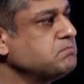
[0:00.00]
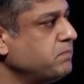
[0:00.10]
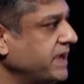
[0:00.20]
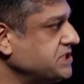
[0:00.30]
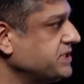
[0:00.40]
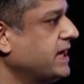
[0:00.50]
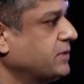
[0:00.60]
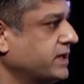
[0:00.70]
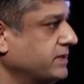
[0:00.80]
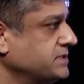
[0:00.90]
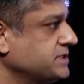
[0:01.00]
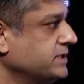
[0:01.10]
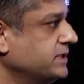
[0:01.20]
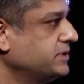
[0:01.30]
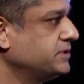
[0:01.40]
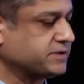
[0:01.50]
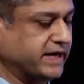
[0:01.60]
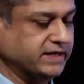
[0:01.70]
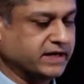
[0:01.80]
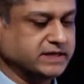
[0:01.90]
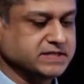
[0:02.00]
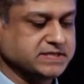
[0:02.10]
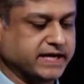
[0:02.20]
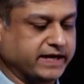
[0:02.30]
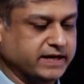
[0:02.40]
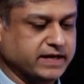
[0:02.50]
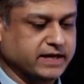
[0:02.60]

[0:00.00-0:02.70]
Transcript: patient outcomes to try and understand